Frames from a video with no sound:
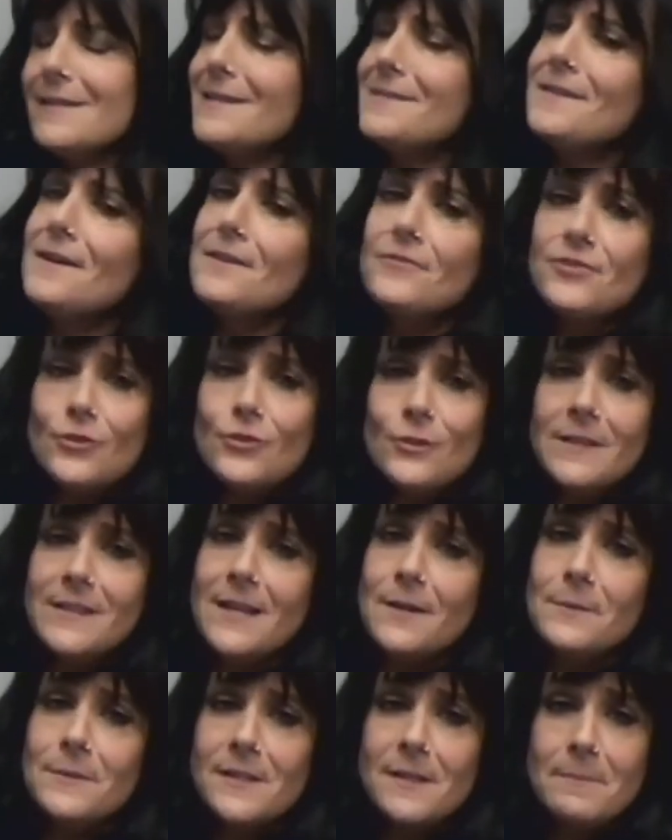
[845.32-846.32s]
I thought surely
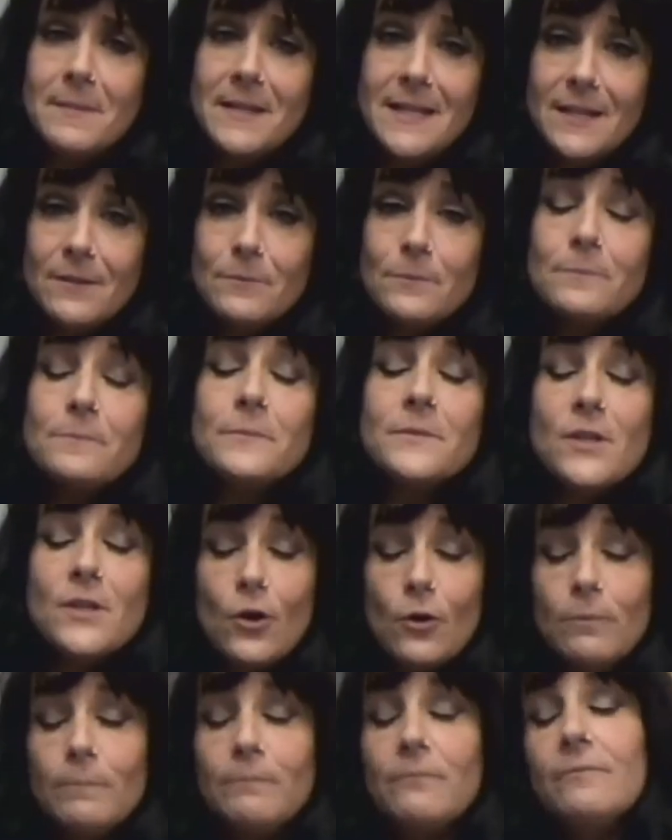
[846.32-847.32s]
that was going to be it.
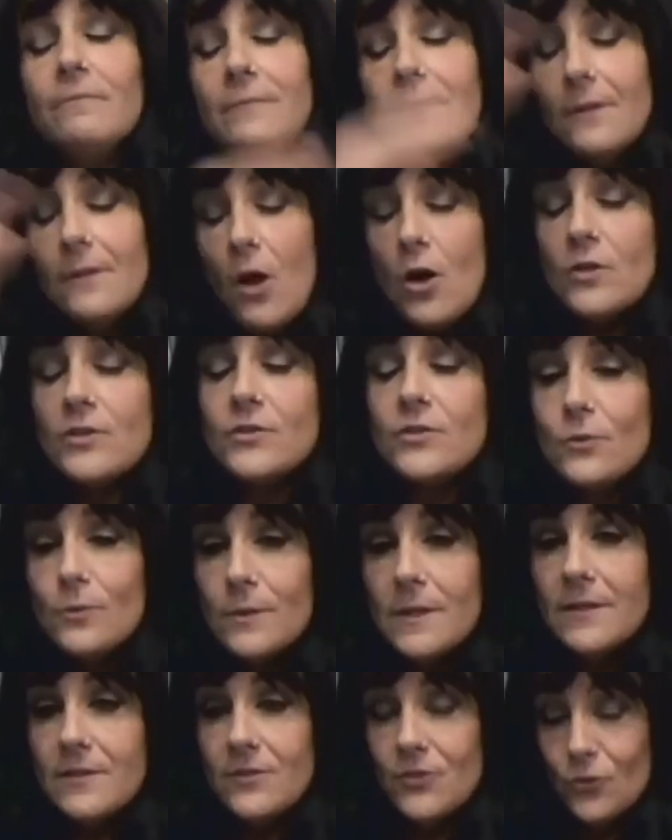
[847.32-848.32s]
So long
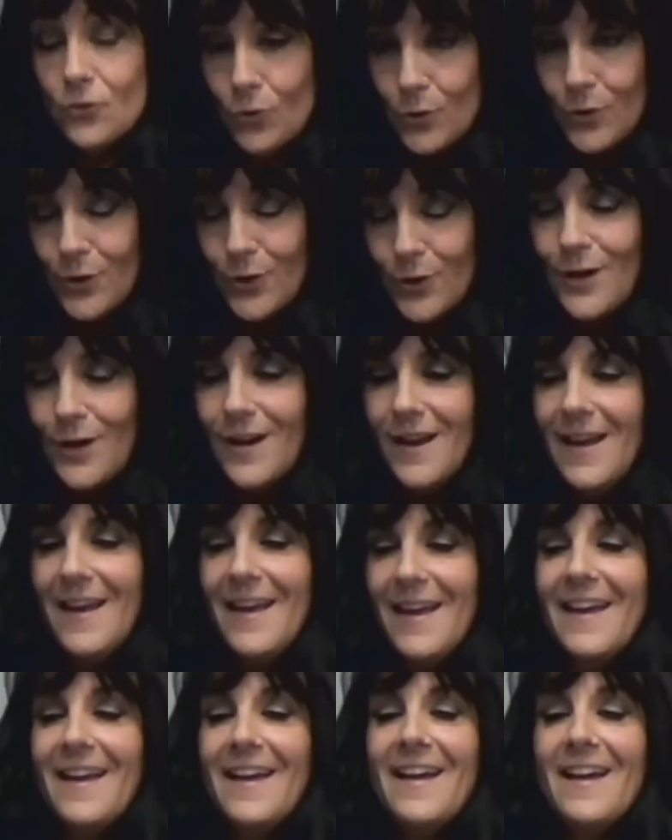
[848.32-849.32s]
story shorter,
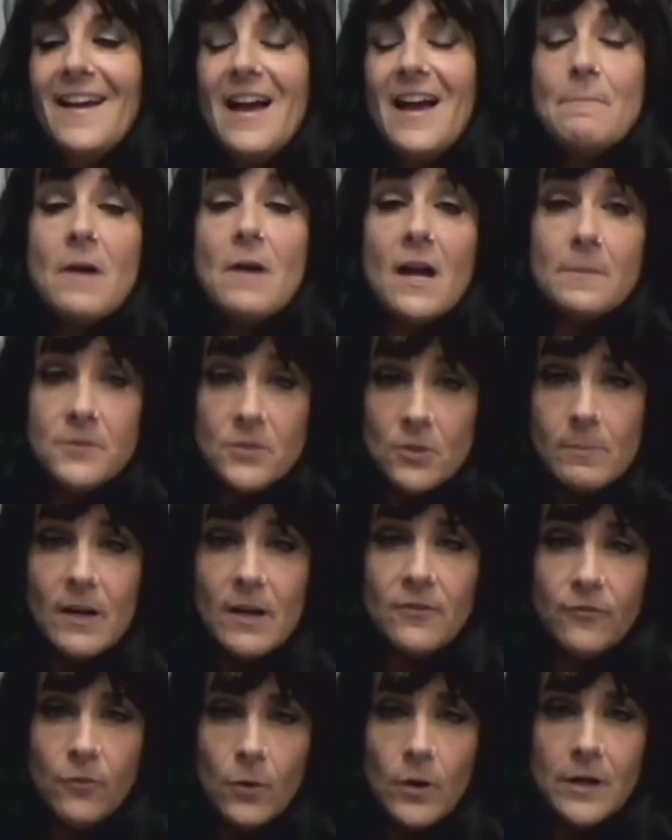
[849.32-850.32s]
I'm up to
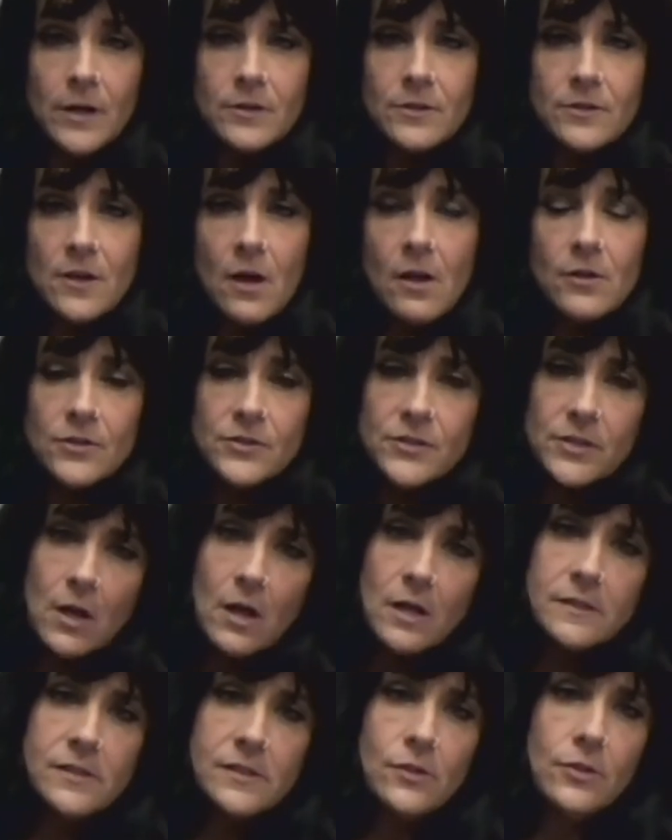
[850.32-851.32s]
about $400 a
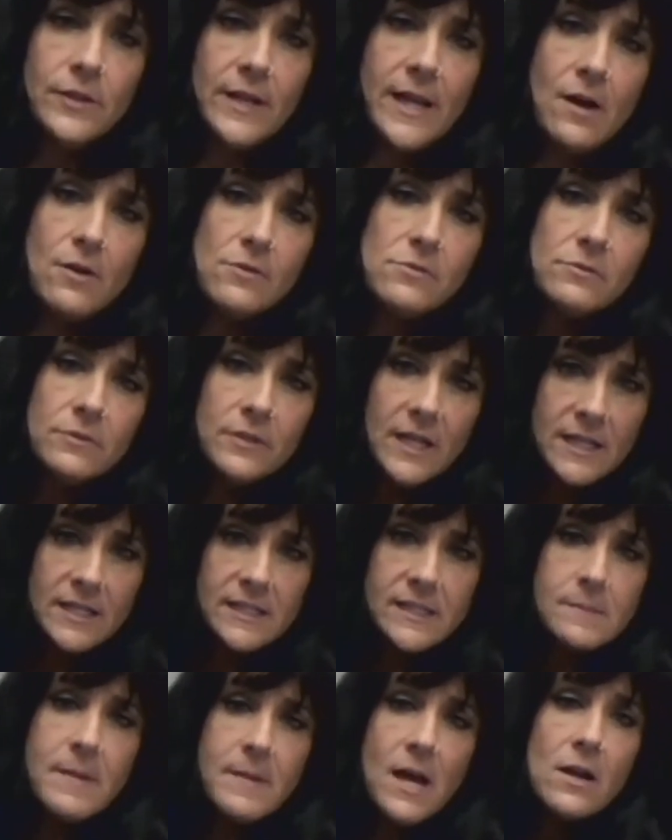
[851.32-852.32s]
consult now, and
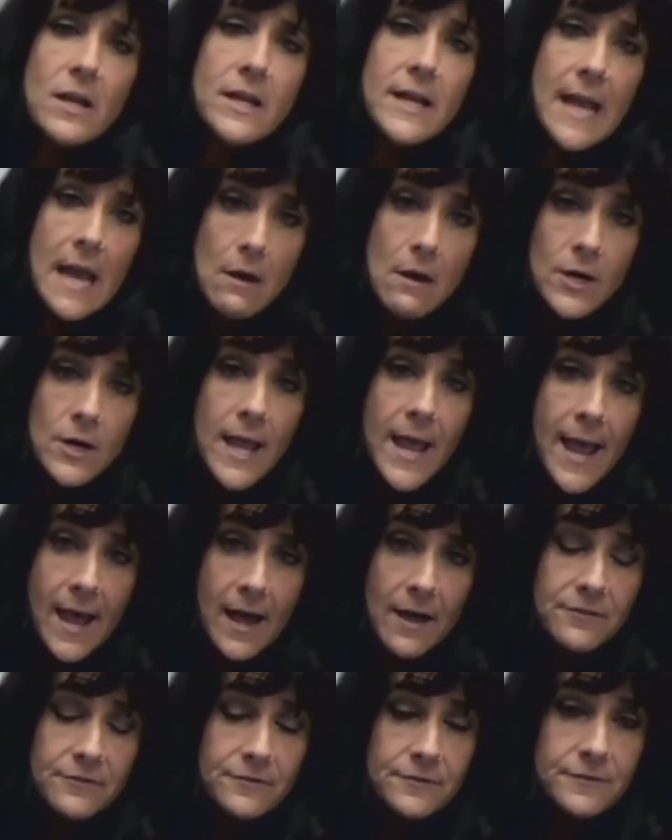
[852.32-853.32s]
it's about an hour and a
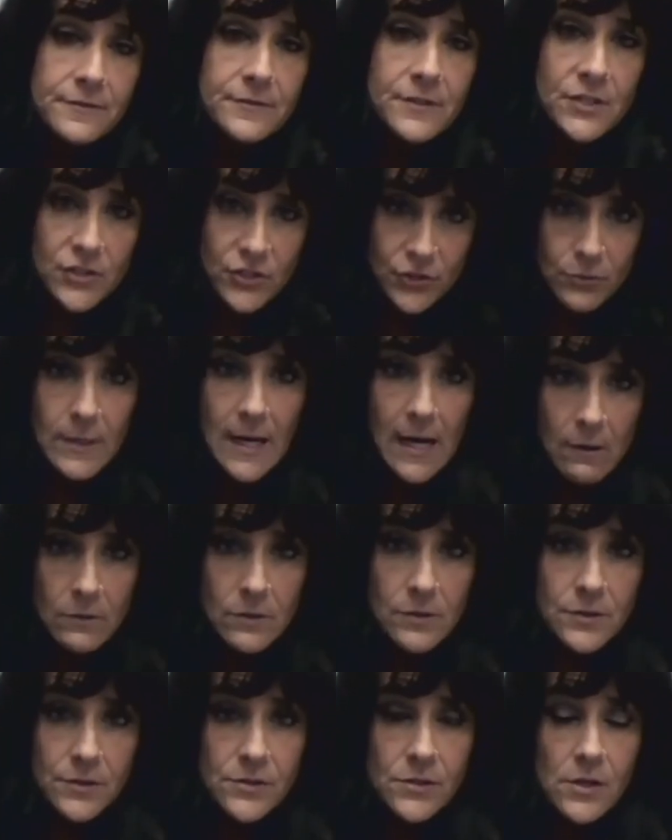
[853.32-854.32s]
half to 2
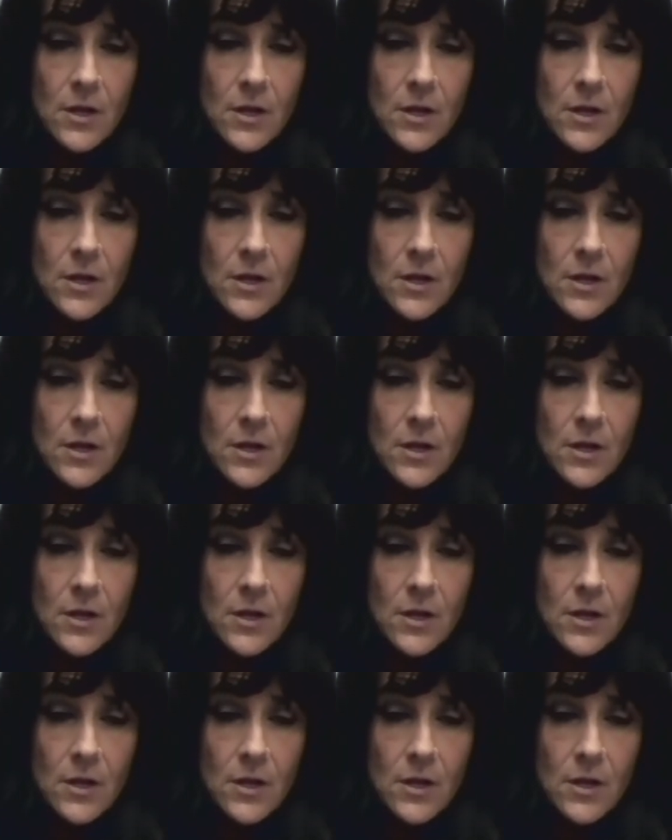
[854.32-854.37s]
hours.